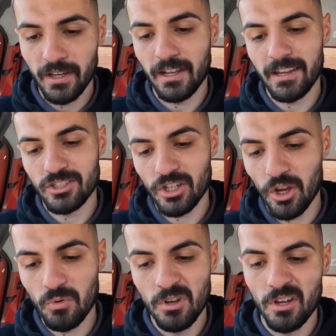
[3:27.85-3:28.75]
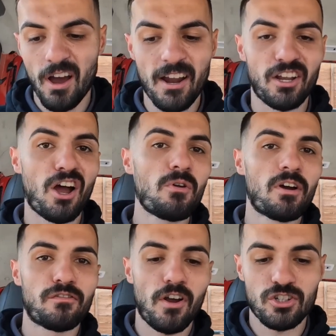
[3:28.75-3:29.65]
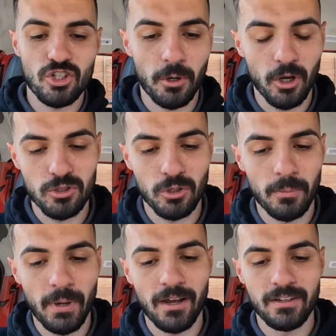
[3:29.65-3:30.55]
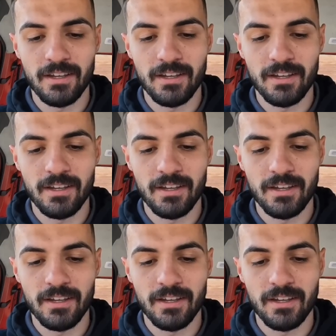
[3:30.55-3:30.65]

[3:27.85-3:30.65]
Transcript: Let's do, I don't know, front shock absorber.